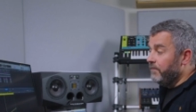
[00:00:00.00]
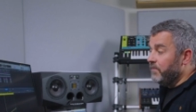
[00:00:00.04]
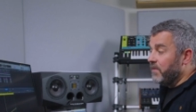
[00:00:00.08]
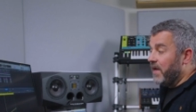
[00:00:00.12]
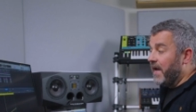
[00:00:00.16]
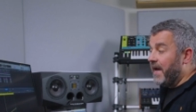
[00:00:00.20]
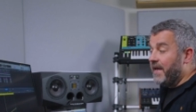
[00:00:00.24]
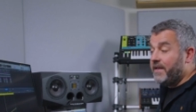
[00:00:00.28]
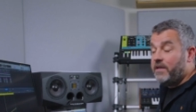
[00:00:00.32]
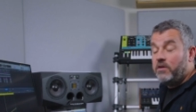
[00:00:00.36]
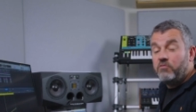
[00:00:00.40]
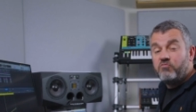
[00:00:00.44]

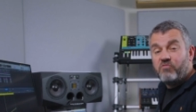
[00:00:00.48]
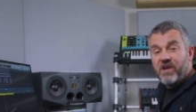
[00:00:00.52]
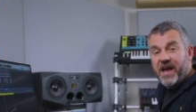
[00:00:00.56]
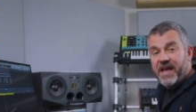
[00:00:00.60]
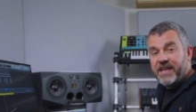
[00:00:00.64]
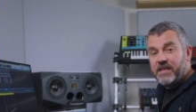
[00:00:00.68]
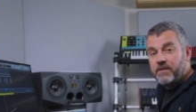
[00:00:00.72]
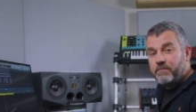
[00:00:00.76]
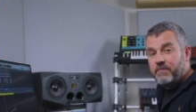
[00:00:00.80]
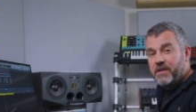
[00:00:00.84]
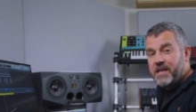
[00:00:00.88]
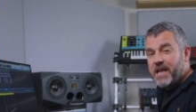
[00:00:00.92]
and a
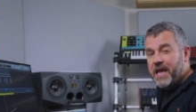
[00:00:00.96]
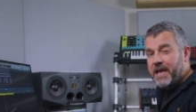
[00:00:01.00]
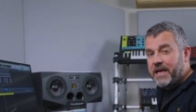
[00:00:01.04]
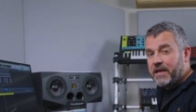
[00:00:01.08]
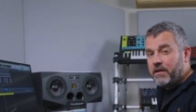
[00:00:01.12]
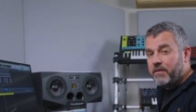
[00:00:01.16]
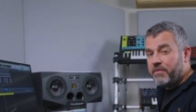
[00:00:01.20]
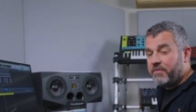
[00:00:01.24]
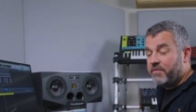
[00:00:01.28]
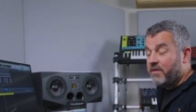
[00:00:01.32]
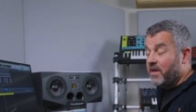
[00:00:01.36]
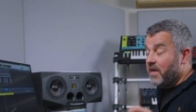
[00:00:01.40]
random
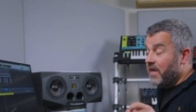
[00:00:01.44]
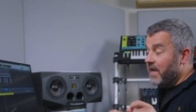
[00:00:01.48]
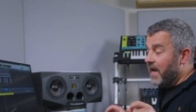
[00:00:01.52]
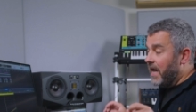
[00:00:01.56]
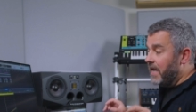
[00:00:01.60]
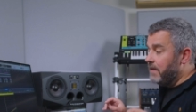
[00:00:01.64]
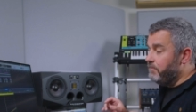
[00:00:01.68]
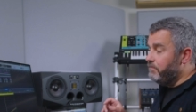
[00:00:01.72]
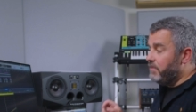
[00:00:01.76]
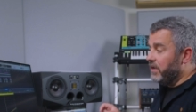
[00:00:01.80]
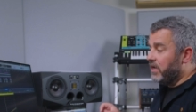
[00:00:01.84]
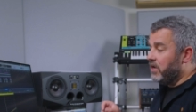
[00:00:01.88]
length.
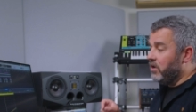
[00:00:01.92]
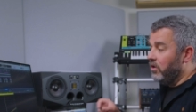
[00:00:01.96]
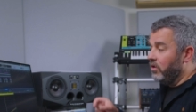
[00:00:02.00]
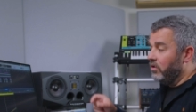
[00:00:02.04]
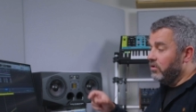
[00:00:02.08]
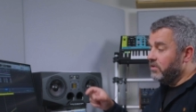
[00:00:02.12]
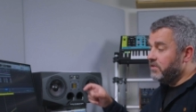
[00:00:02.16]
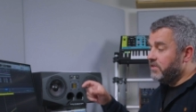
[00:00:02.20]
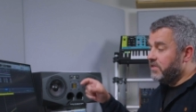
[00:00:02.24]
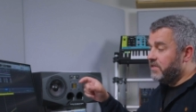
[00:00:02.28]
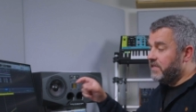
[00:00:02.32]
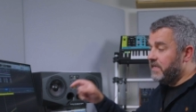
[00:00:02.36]
And
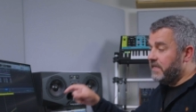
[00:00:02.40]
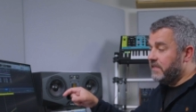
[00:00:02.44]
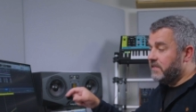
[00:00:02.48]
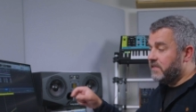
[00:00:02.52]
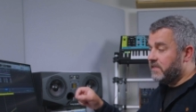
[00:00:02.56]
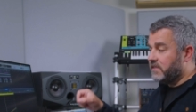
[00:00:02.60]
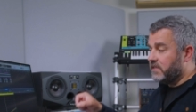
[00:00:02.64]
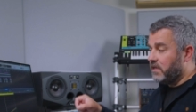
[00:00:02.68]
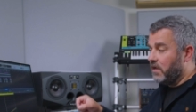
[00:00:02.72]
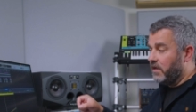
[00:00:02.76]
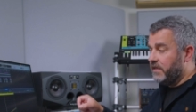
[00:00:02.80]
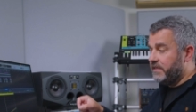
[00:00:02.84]
because these
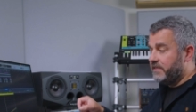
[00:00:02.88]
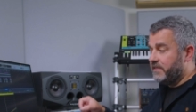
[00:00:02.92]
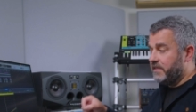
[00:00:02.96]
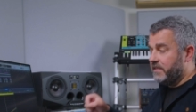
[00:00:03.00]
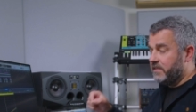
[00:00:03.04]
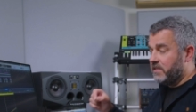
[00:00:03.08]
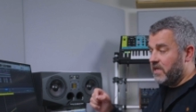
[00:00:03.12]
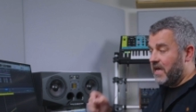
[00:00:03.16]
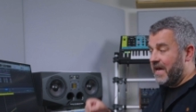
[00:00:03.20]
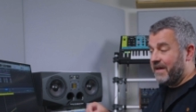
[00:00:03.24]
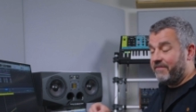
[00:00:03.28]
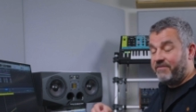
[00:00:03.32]

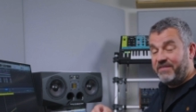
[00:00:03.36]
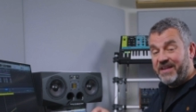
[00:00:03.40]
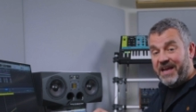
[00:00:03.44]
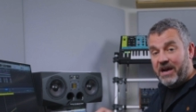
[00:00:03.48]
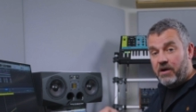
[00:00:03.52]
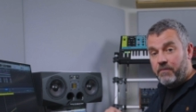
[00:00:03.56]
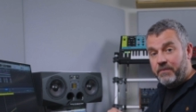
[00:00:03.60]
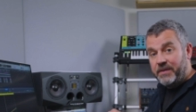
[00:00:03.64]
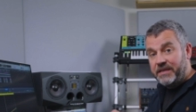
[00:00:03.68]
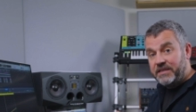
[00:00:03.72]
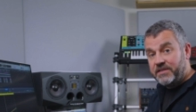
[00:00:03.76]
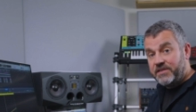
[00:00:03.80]
slices have
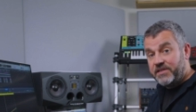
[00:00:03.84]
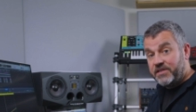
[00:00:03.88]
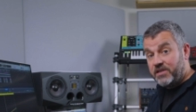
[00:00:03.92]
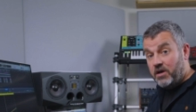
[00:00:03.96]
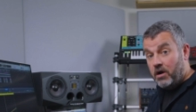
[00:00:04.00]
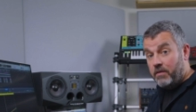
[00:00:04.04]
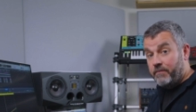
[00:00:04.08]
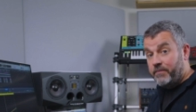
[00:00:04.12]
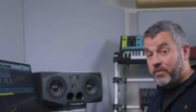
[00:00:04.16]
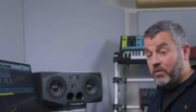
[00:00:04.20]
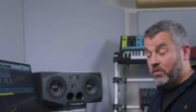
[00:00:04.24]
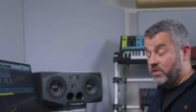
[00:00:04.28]
now been
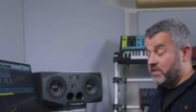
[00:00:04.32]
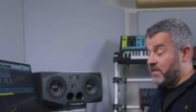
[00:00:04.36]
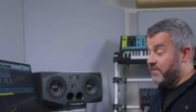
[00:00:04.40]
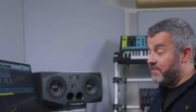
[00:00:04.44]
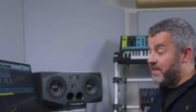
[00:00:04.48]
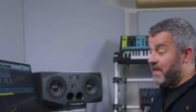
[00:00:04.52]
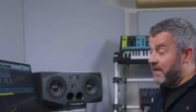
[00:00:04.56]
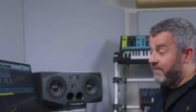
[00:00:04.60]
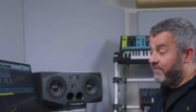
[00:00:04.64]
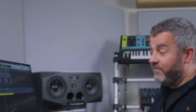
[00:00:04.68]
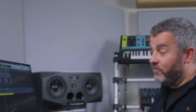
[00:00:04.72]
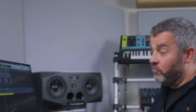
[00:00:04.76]
sampled and
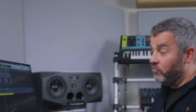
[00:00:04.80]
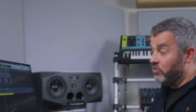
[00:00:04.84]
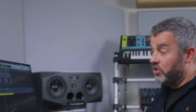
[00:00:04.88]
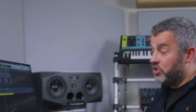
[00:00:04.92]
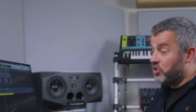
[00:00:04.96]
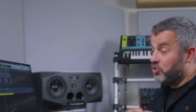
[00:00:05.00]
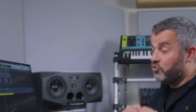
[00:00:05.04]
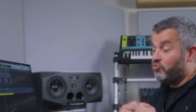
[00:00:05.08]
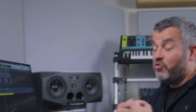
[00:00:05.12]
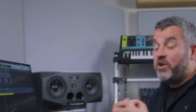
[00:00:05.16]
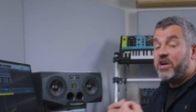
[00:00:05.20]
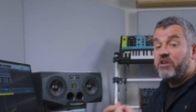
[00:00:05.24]
therefore are
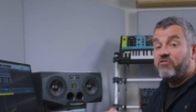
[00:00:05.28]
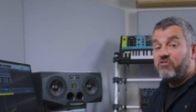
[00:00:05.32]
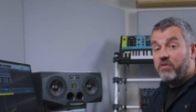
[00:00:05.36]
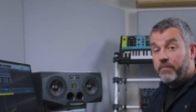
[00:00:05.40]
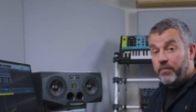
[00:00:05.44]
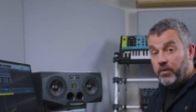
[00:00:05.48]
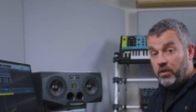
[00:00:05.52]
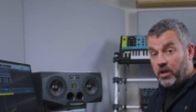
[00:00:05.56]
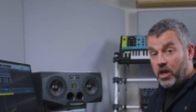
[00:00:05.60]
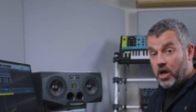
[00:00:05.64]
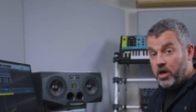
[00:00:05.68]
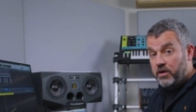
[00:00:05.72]

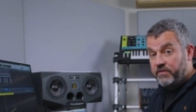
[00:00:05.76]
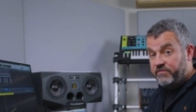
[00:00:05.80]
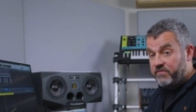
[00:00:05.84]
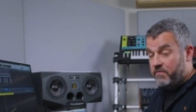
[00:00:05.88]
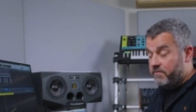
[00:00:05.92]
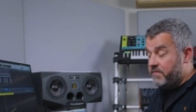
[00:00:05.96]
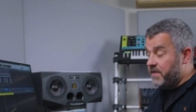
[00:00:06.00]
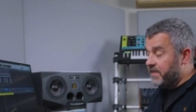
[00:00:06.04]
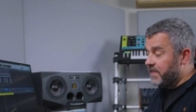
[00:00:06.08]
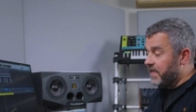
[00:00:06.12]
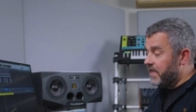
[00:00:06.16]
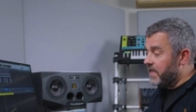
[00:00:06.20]
triggerable over
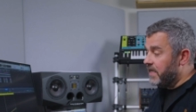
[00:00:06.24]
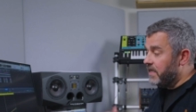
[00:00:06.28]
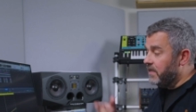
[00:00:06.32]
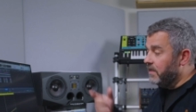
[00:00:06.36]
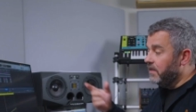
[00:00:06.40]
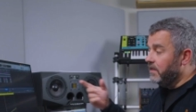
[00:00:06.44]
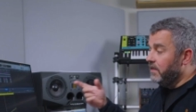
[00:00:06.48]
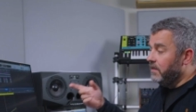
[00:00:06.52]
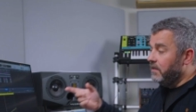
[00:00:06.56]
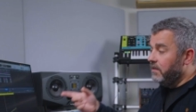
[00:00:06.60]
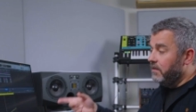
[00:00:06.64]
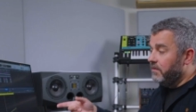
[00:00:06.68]
MIDI,
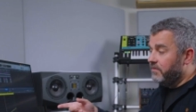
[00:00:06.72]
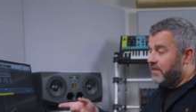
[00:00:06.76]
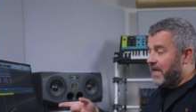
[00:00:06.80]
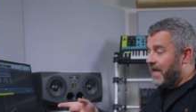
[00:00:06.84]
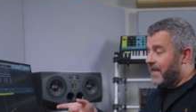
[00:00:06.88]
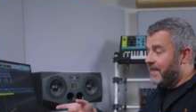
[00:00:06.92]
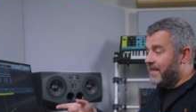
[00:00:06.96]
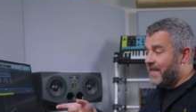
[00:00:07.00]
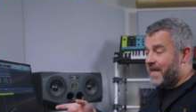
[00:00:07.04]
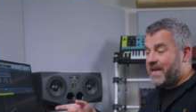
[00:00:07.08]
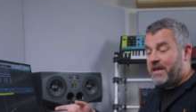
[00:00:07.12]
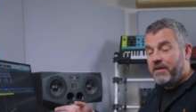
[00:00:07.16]

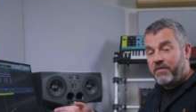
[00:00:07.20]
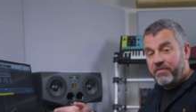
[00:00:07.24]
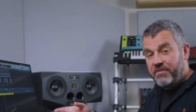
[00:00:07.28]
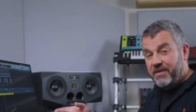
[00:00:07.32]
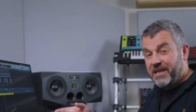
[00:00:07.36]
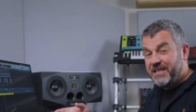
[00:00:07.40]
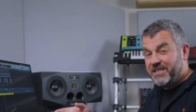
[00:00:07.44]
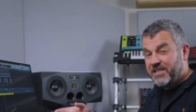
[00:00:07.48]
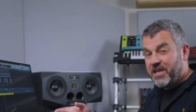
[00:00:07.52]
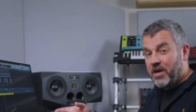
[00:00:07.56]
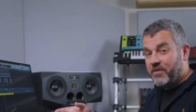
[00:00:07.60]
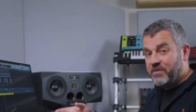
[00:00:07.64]
that length
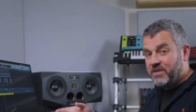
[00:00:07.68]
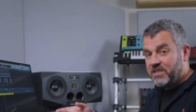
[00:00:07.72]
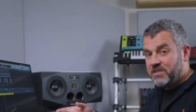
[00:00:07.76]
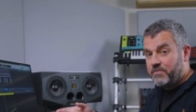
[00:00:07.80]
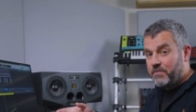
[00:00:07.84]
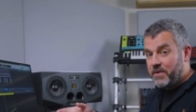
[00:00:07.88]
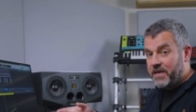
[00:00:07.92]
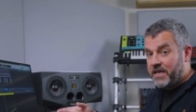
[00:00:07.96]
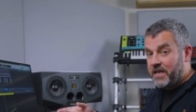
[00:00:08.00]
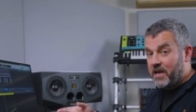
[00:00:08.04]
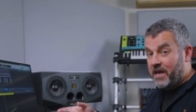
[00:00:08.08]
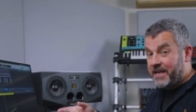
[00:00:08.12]
is going to
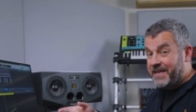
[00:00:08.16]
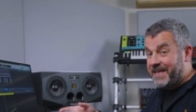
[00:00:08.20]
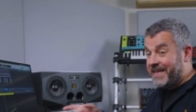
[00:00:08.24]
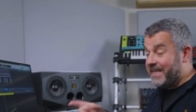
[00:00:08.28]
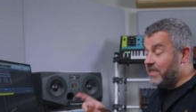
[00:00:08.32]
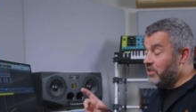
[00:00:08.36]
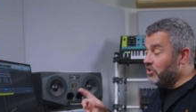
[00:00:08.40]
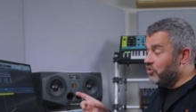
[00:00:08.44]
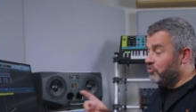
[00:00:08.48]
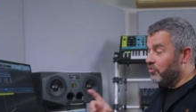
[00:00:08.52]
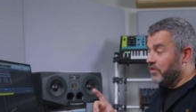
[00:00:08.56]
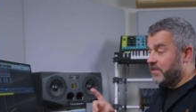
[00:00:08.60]
be an
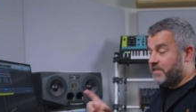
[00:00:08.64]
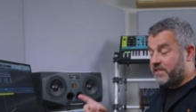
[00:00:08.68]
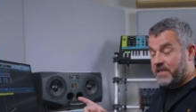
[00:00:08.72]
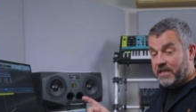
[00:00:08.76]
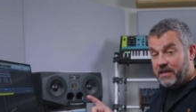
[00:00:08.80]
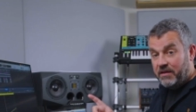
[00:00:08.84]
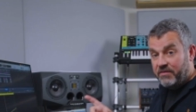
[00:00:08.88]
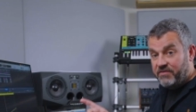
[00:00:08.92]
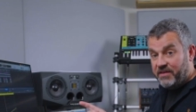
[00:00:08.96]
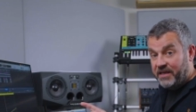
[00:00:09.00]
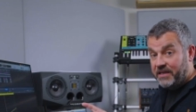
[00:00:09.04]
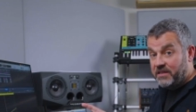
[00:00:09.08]

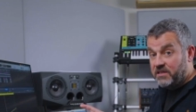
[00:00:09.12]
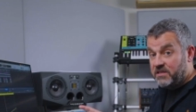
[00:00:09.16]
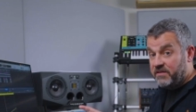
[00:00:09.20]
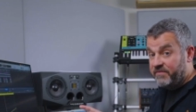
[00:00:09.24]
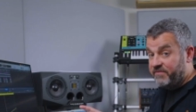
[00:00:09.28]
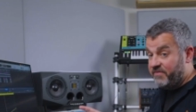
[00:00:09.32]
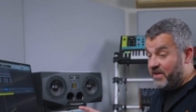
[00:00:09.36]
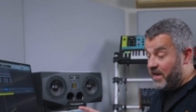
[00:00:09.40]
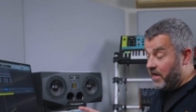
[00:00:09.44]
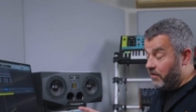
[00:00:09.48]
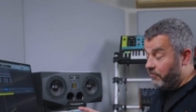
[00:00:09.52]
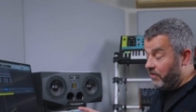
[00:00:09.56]
interesting thing to
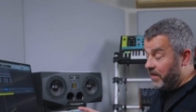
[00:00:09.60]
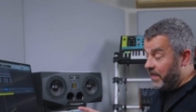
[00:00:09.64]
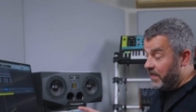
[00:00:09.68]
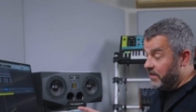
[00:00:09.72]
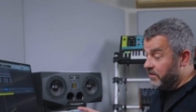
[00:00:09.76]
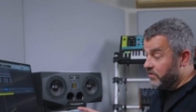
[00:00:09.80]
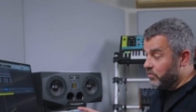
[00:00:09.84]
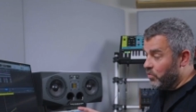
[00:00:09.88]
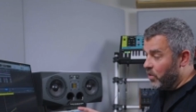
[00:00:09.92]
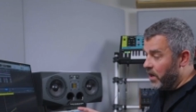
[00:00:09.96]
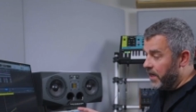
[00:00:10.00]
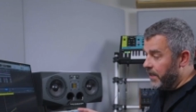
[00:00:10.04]
vary
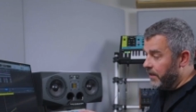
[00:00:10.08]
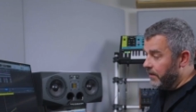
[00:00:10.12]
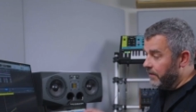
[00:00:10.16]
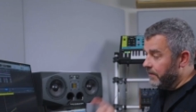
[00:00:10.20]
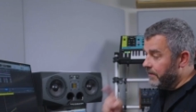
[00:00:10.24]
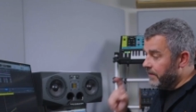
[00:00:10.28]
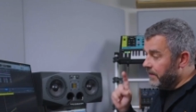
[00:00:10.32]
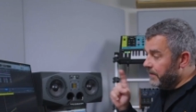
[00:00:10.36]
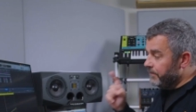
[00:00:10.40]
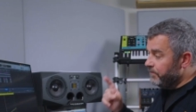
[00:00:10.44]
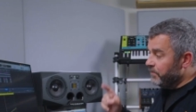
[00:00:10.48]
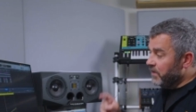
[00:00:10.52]
as well.
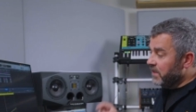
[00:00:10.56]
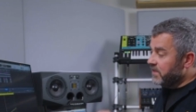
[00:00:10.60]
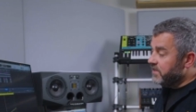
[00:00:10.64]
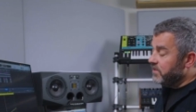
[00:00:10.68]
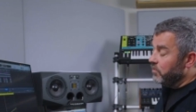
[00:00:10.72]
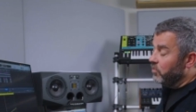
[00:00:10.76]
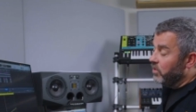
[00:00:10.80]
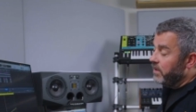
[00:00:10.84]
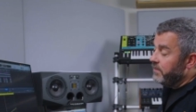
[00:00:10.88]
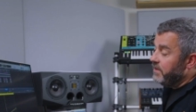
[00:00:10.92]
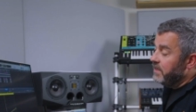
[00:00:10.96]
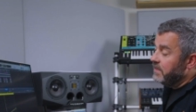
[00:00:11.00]
So
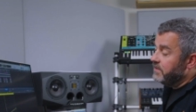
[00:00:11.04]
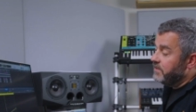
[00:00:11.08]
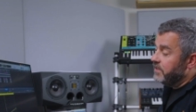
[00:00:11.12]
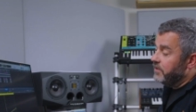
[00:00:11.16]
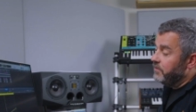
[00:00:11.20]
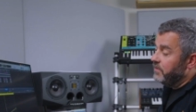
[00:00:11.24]
what I'm going to do